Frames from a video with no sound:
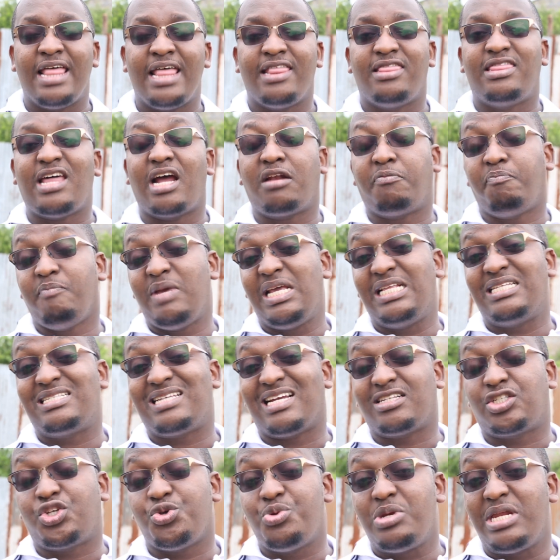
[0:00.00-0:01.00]
That means
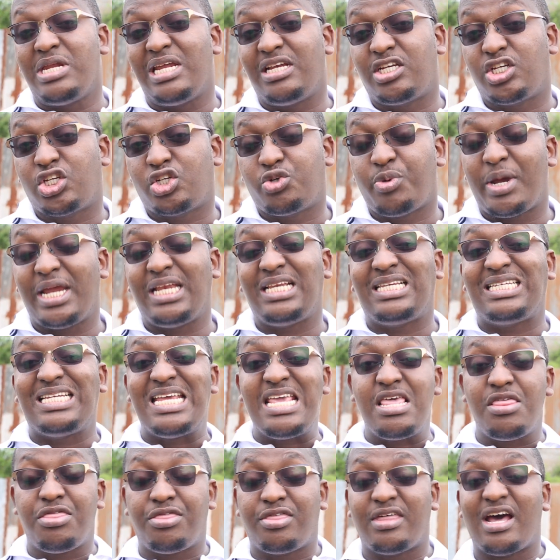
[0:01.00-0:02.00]
that you need
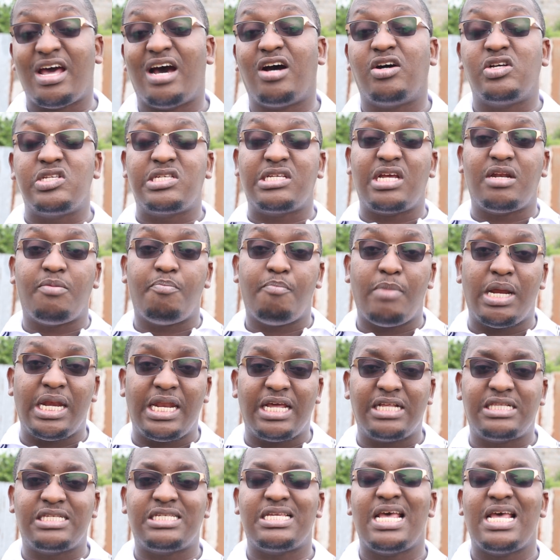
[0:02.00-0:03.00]
20,000
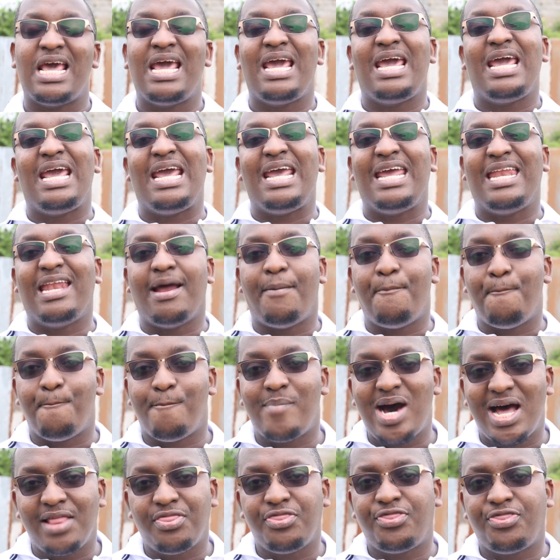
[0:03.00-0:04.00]
minutes in a
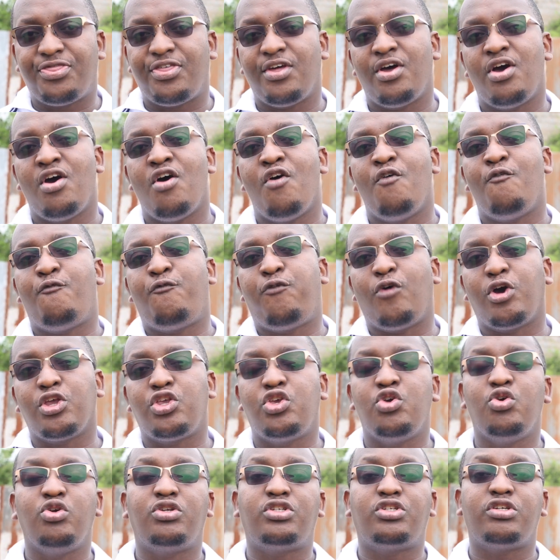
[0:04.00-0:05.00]
month for
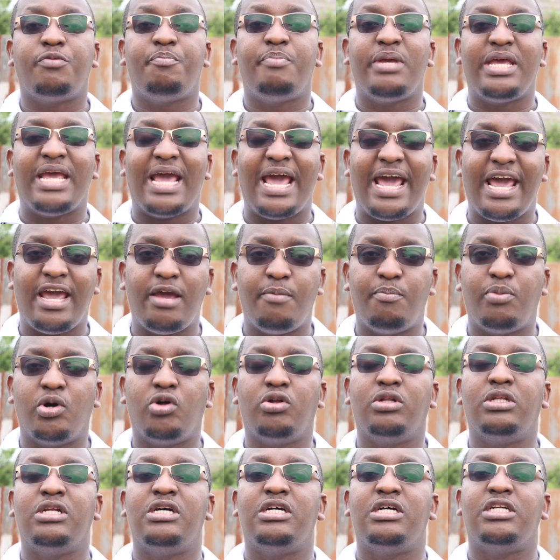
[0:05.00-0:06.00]
you to be
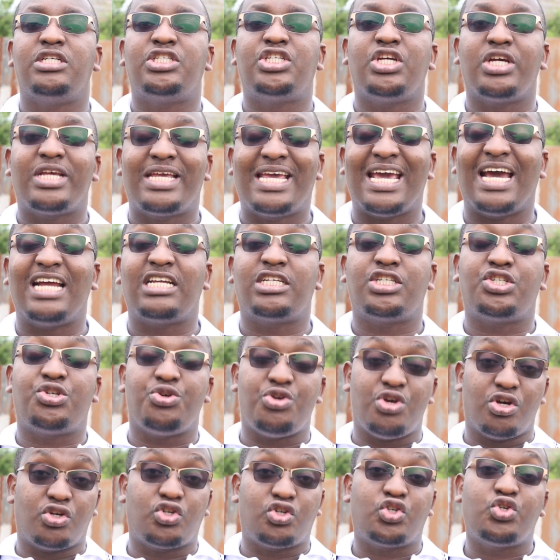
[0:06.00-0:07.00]
able to get to
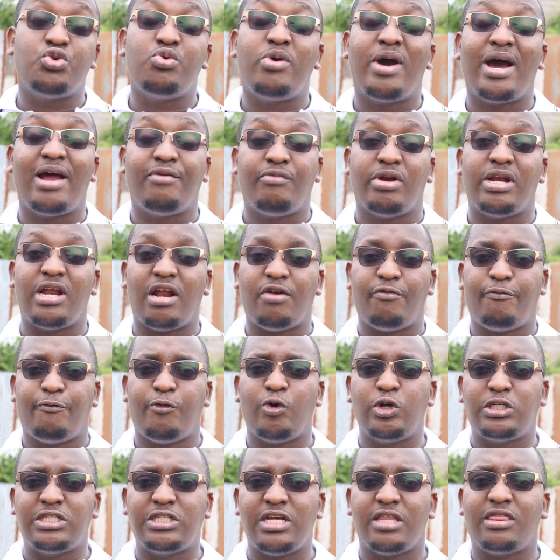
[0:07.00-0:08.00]
your
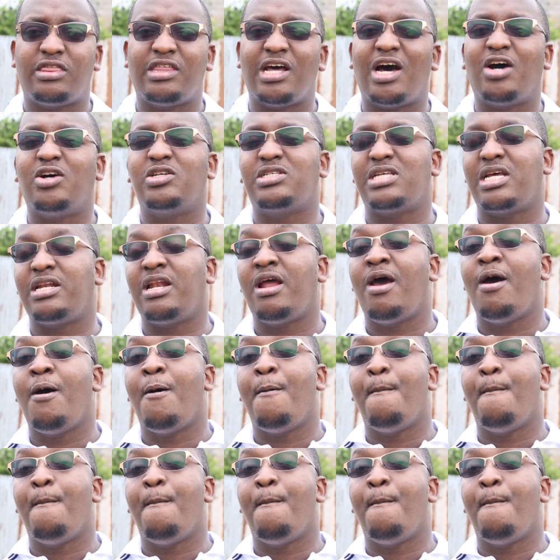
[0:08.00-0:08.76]
240,000